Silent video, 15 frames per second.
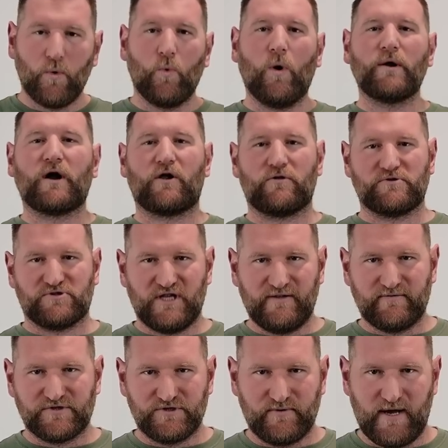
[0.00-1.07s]
what are those
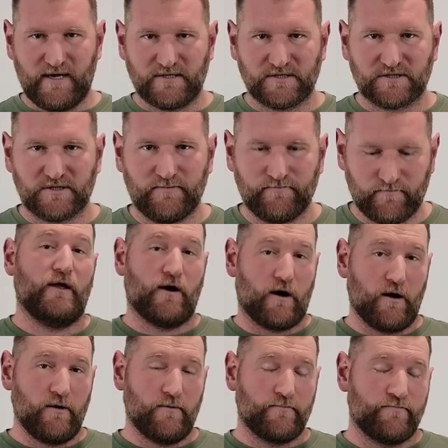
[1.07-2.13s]
levels, you asked? They
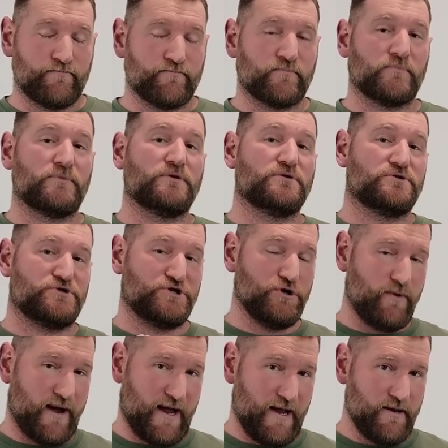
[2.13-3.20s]
are
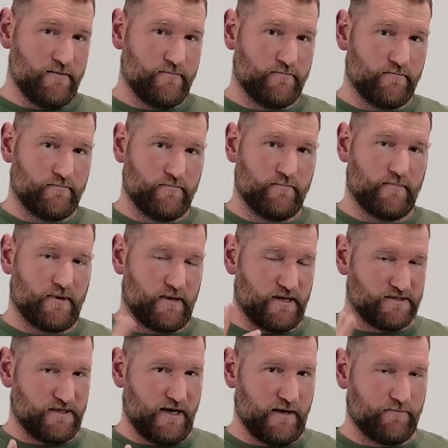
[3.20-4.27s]
2A,
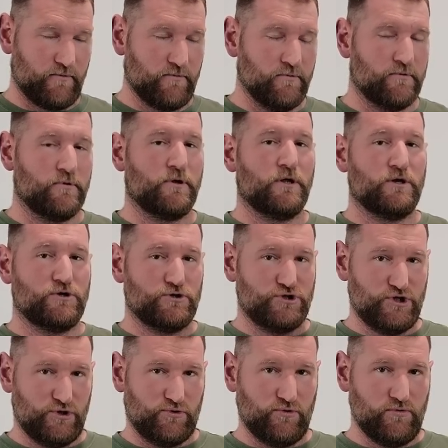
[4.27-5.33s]
as an apple,
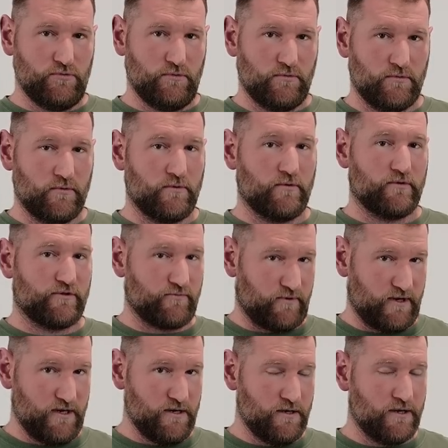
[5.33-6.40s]
2,
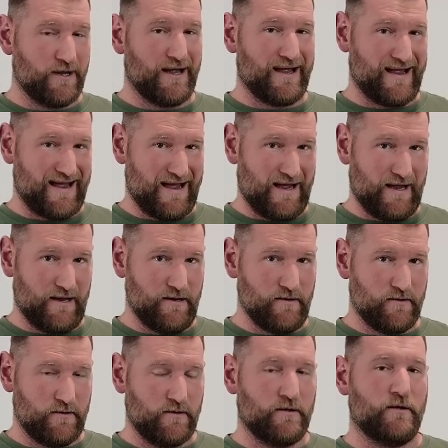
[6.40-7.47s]

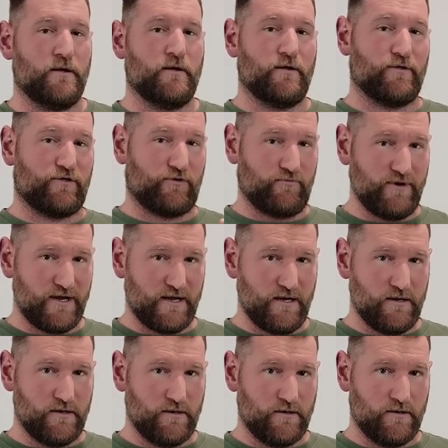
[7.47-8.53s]
3A,
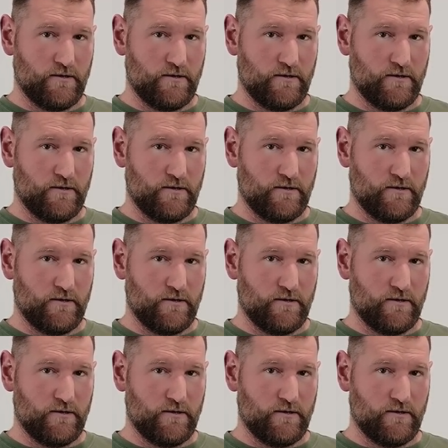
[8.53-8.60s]
3,